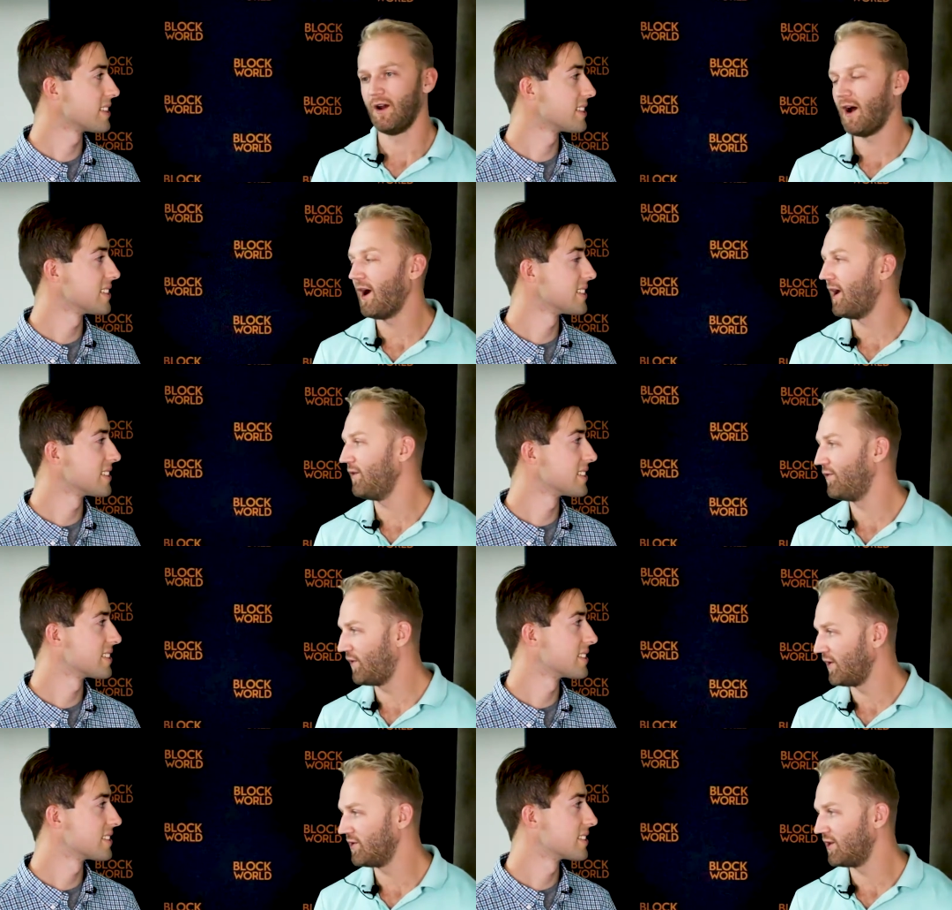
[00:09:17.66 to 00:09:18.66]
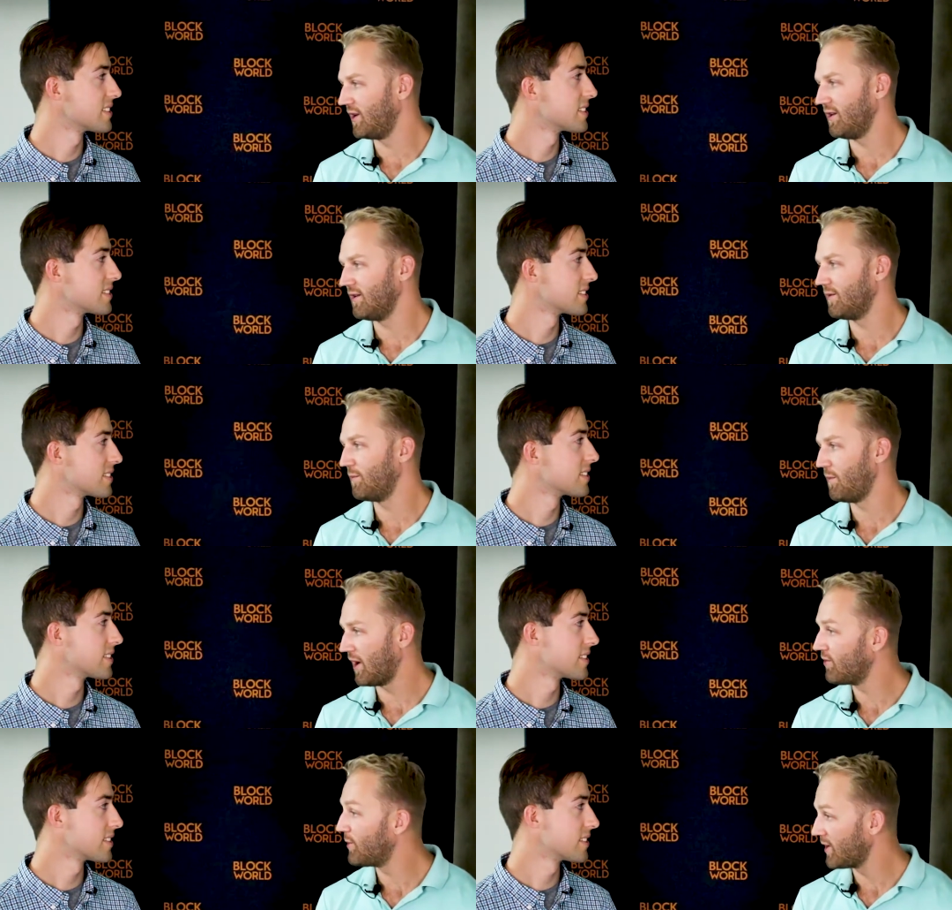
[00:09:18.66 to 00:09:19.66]
Speaker 1: high functioning
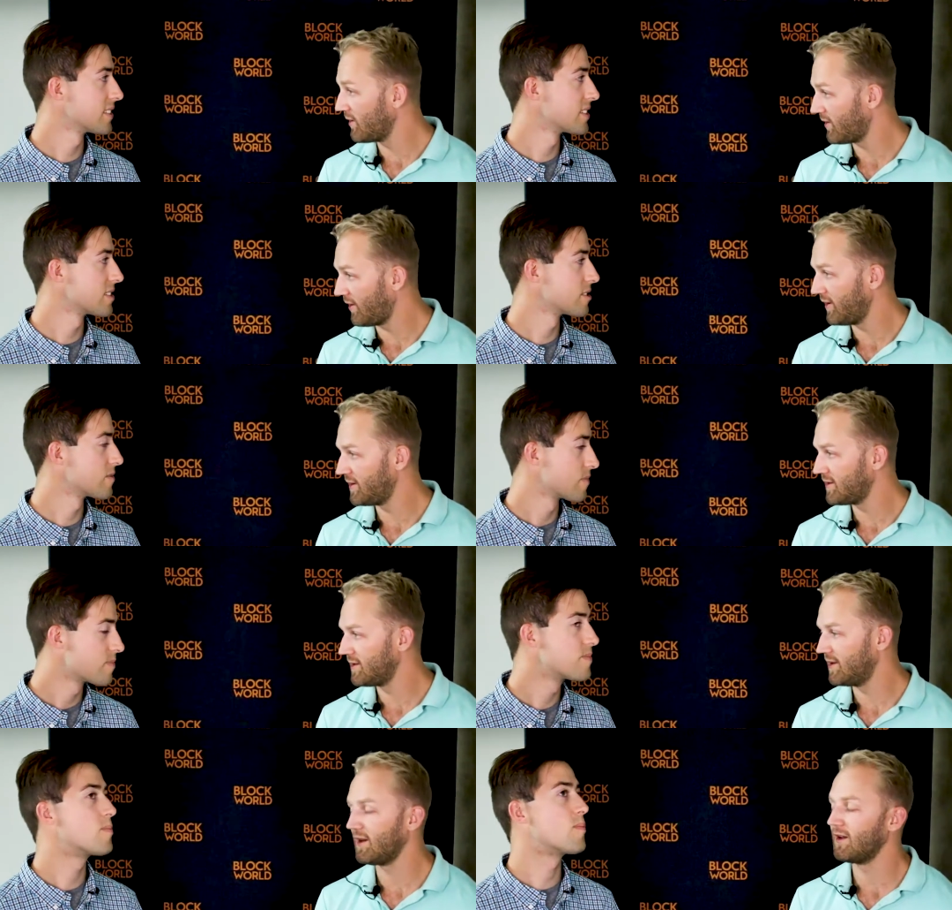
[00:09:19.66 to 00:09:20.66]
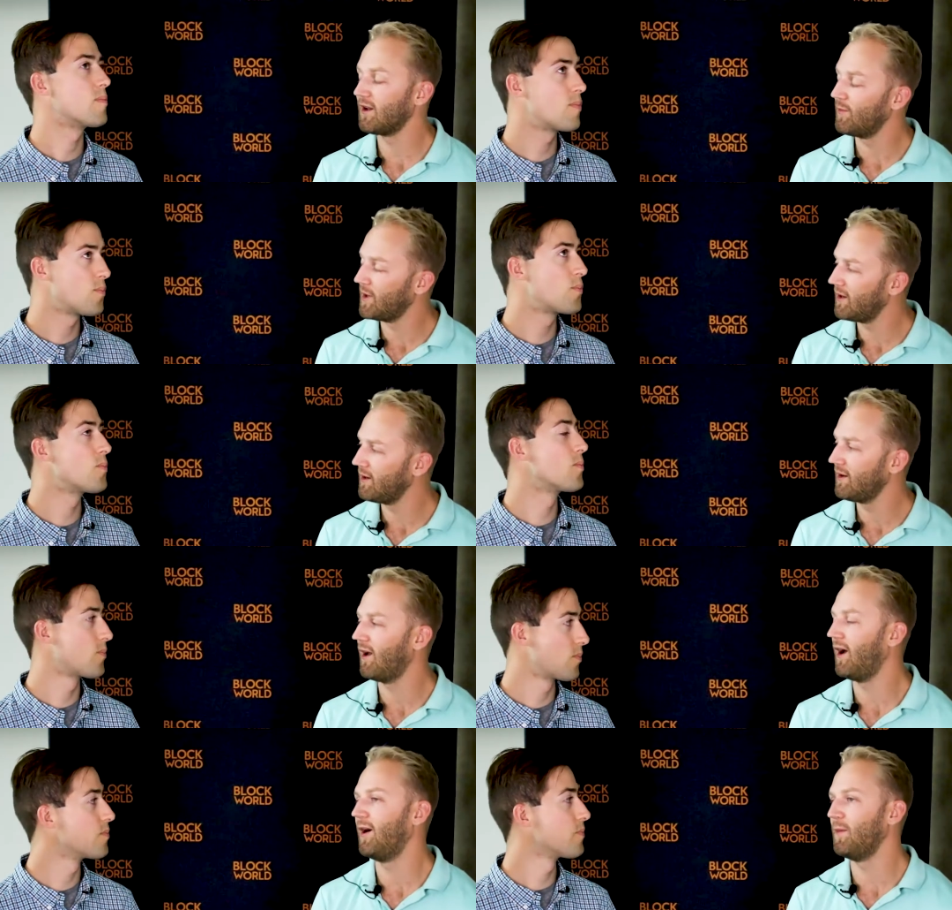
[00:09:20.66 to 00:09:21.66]
management consultants that can come in
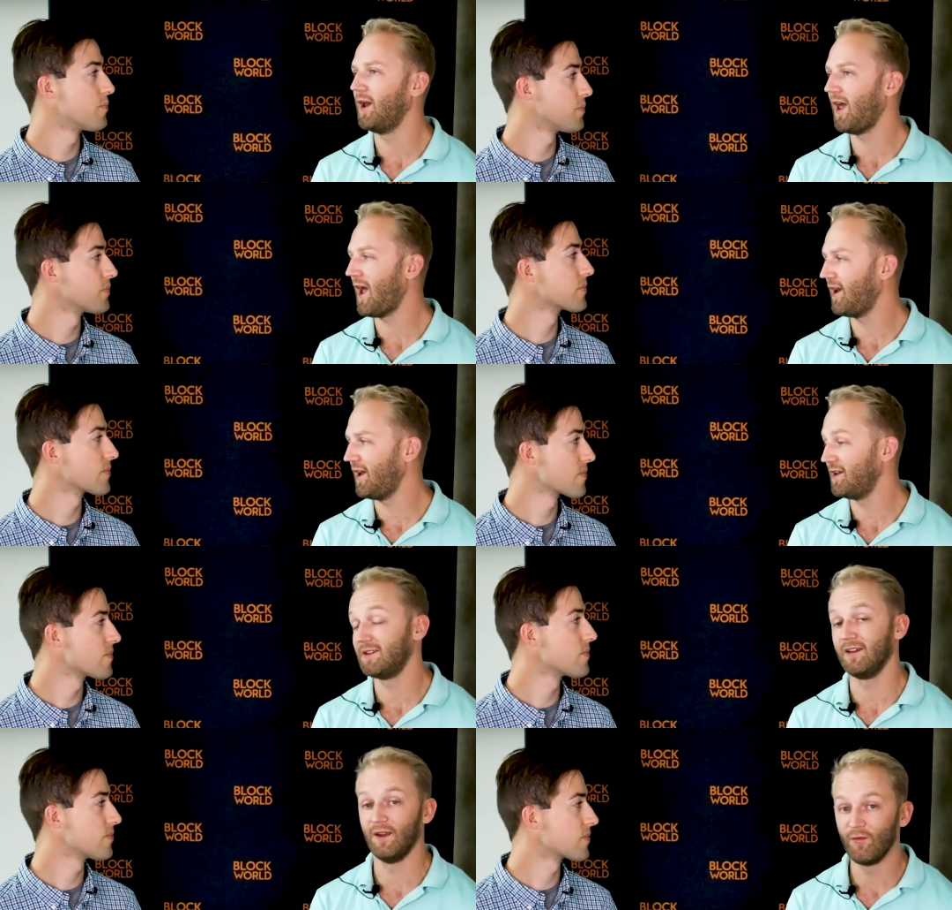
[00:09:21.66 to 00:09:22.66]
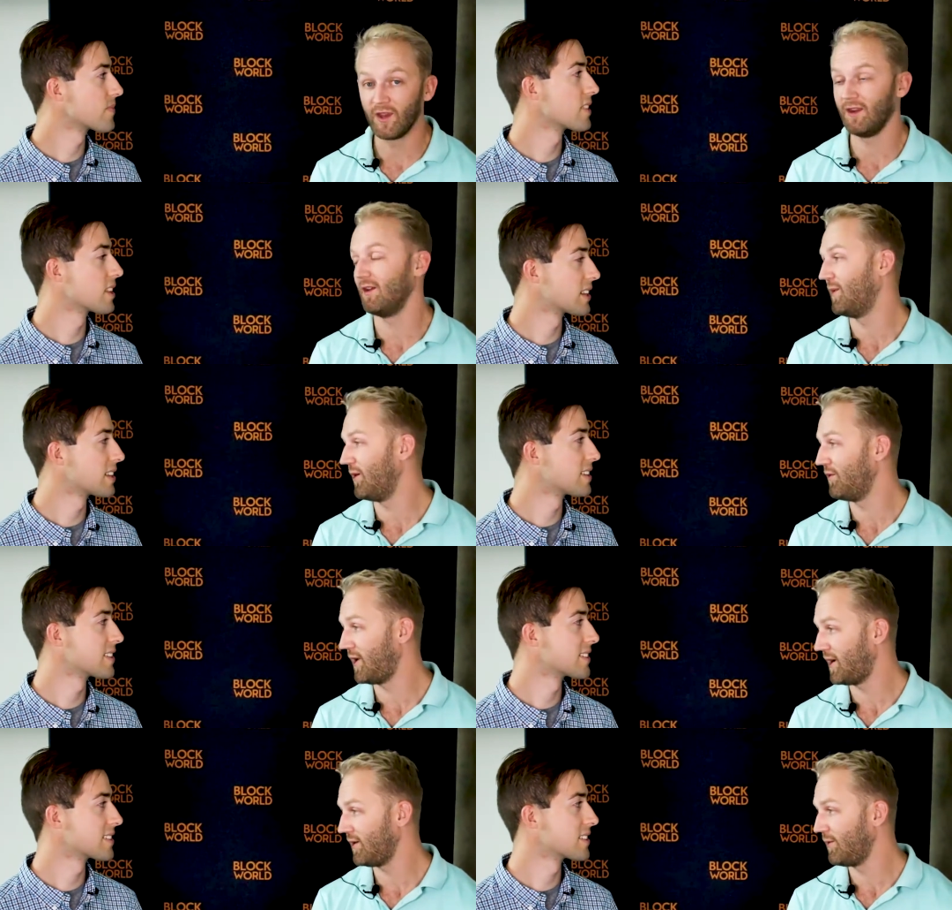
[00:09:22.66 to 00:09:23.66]
um, and add a significant amount of
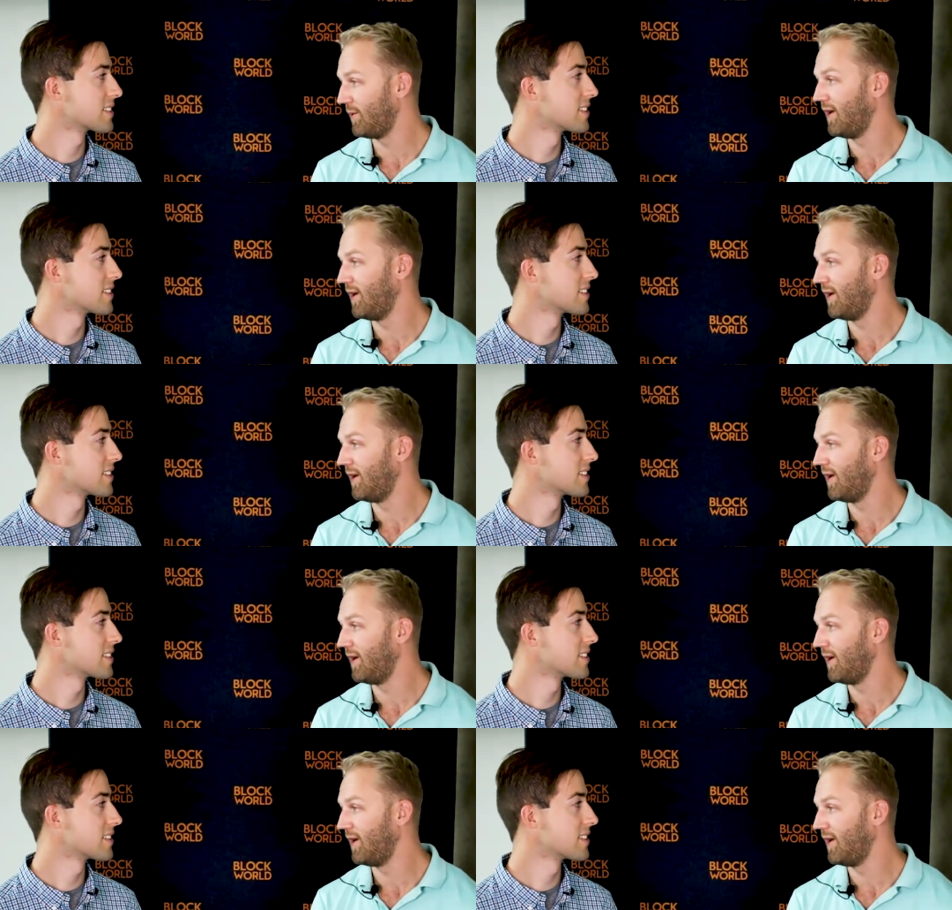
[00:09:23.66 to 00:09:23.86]
value.